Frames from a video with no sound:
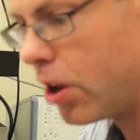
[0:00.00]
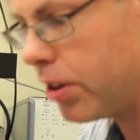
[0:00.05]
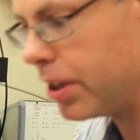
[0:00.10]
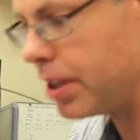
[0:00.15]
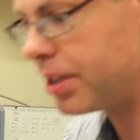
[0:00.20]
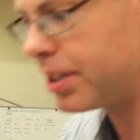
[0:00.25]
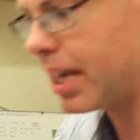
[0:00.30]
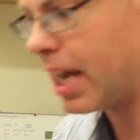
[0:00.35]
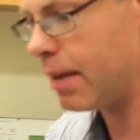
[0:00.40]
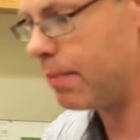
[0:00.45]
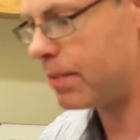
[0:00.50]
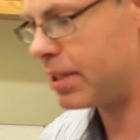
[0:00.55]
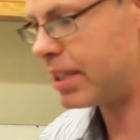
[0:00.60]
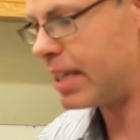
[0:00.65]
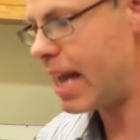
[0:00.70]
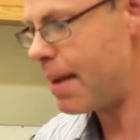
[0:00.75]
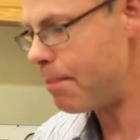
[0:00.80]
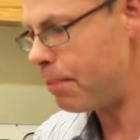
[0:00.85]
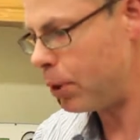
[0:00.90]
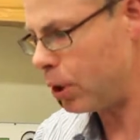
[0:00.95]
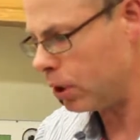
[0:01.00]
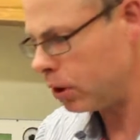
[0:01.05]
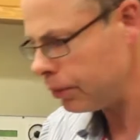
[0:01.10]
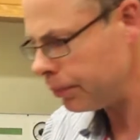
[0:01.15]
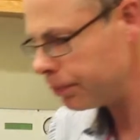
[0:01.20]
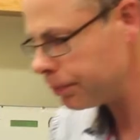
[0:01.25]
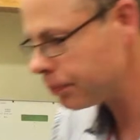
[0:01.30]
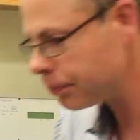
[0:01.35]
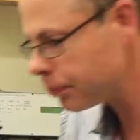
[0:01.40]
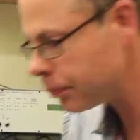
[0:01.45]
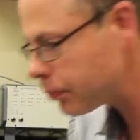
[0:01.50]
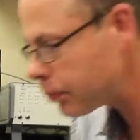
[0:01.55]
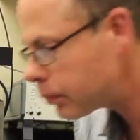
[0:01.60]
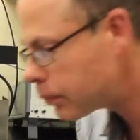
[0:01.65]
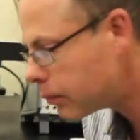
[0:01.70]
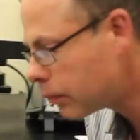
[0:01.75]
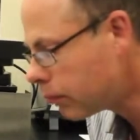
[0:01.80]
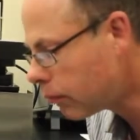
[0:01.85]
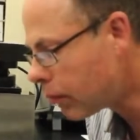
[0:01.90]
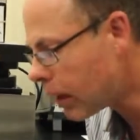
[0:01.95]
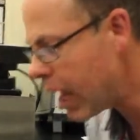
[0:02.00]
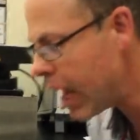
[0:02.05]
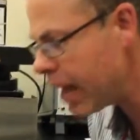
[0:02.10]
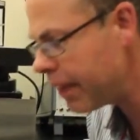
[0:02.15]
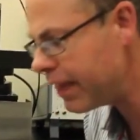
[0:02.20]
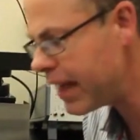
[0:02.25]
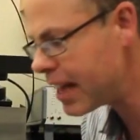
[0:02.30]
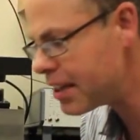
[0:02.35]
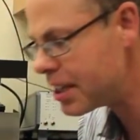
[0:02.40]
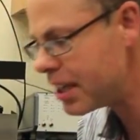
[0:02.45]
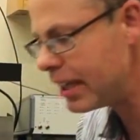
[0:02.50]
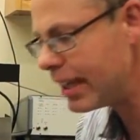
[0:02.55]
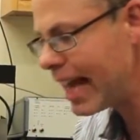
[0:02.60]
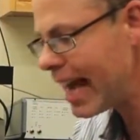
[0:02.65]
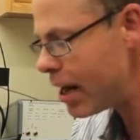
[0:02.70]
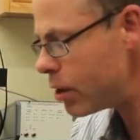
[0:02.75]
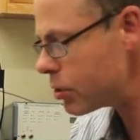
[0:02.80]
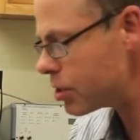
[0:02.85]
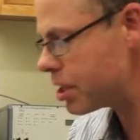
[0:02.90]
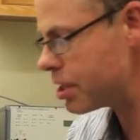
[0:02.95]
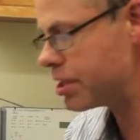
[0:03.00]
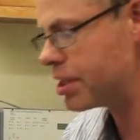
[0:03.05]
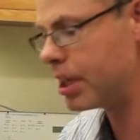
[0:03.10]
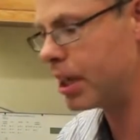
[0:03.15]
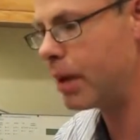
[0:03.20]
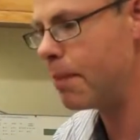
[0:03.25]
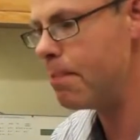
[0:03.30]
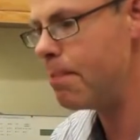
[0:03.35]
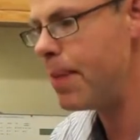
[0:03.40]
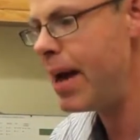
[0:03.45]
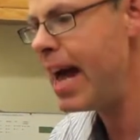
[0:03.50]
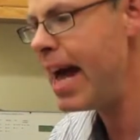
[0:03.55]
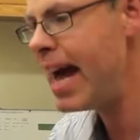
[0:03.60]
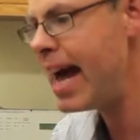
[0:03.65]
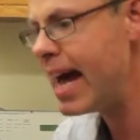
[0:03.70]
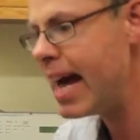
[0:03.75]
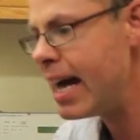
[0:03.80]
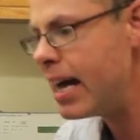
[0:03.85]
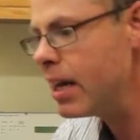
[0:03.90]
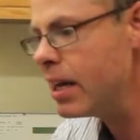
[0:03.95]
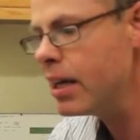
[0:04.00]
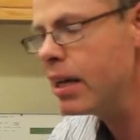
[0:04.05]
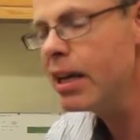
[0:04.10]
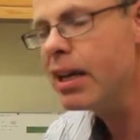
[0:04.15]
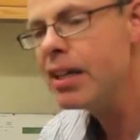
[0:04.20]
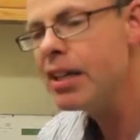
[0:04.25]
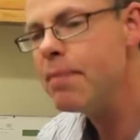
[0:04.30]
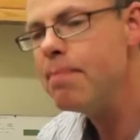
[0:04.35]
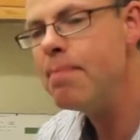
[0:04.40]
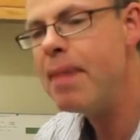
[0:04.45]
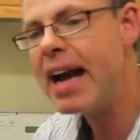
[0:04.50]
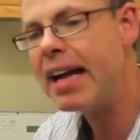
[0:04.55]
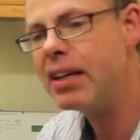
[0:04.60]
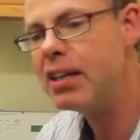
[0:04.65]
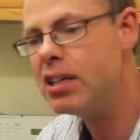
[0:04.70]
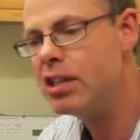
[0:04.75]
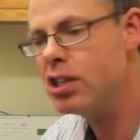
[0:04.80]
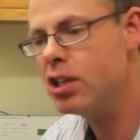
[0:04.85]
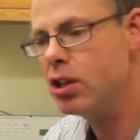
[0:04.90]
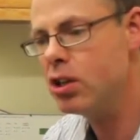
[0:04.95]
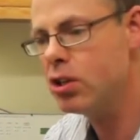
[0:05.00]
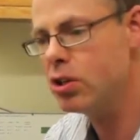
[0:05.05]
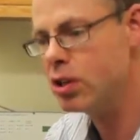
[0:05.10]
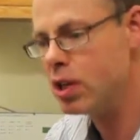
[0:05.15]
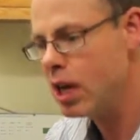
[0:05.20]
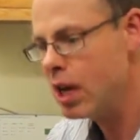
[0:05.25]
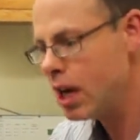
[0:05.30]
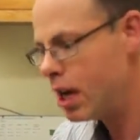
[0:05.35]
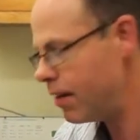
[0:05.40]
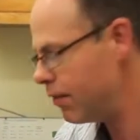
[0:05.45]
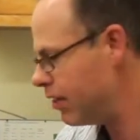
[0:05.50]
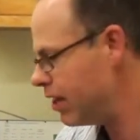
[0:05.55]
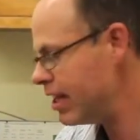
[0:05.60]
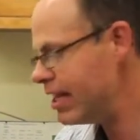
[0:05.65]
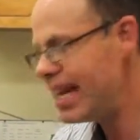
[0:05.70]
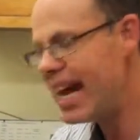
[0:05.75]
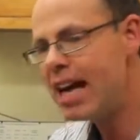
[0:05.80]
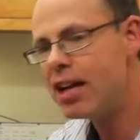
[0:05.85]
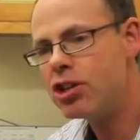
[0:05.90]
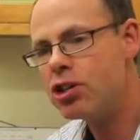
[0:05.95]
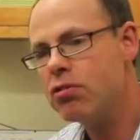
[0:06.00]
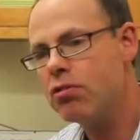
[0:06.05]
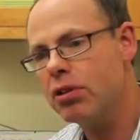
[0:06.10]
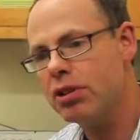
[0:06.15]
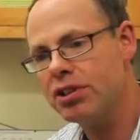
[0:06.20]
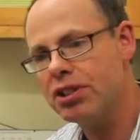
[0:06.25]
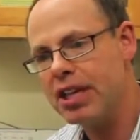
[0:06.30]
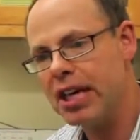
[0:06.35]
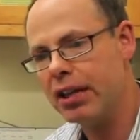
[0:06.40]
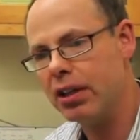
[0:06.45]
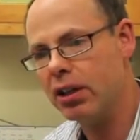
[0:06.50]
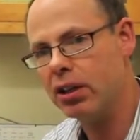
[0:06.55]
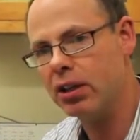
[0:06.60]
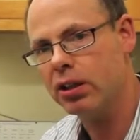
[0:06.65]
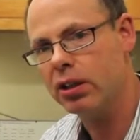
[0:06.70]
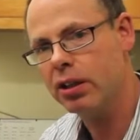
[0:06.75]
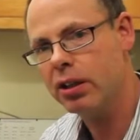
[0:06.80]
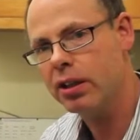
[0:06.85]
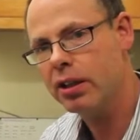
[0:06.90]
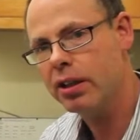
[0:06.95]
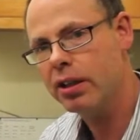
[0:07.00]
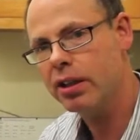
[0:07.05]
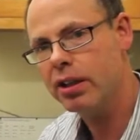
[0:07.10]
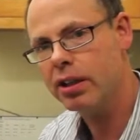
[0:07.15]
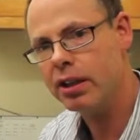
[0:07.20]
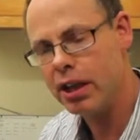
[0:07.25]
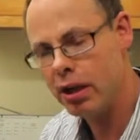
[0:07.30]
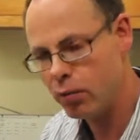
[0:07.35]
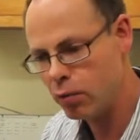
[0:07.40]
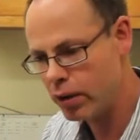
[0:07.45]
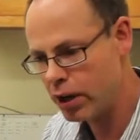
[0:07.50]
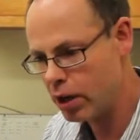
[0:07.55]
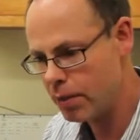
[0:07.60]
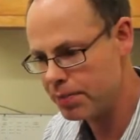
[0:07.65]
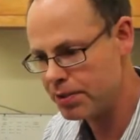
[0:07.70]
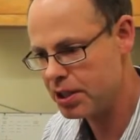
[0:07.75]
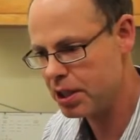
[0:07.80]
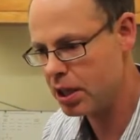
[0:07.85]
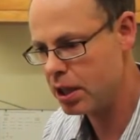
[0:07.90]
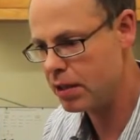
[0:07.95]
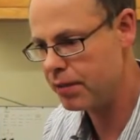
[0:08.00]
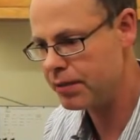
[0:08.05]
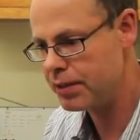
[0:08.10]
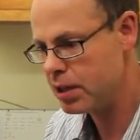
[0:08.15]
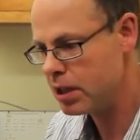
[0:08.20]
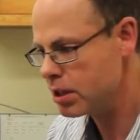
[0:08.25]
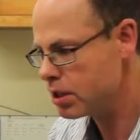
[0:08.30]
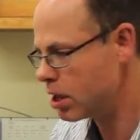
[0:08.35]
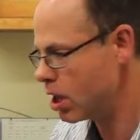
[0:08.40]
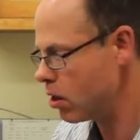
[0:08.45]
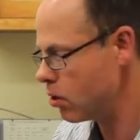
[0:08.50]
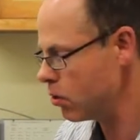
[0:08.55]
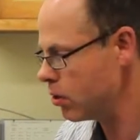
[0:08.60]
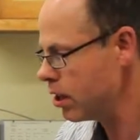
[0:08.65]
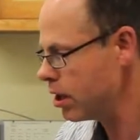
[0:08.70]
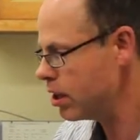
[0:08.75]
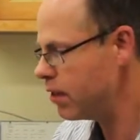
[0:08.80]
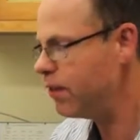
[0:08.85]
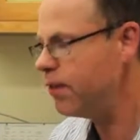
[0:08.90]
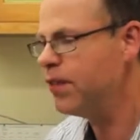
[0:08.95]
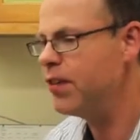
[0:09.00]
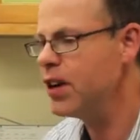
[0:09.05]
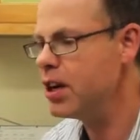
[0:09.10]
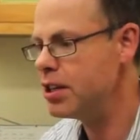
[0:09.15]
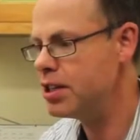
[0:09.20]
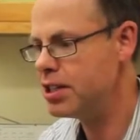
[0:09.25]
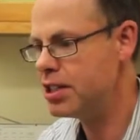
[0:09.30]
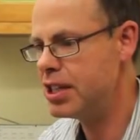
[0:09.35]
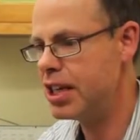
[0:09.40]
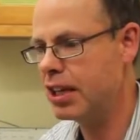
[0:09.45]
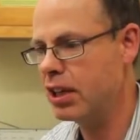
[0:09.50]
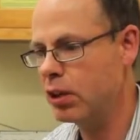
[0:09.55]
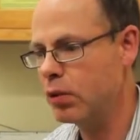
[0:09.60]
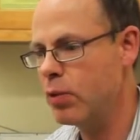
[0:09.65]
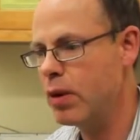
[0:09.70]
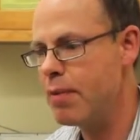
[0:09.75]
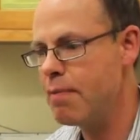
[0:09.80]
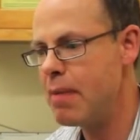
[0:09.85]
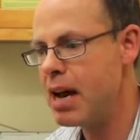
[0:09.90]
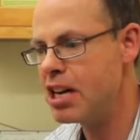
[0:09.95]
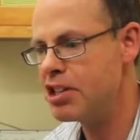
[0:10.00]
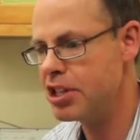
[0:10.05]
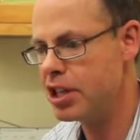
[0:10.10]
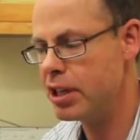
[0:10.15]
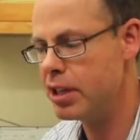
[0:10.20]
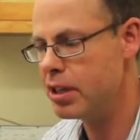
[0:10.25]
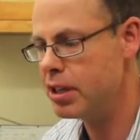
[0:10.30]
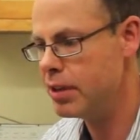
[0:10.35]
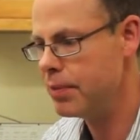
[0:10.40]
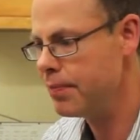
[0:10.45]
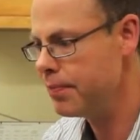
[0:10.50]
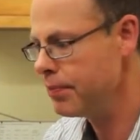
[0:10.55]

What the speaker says: on the same sample, and that allows us to compare the magnitude of the natural signal that we observed. So the first signal we measured,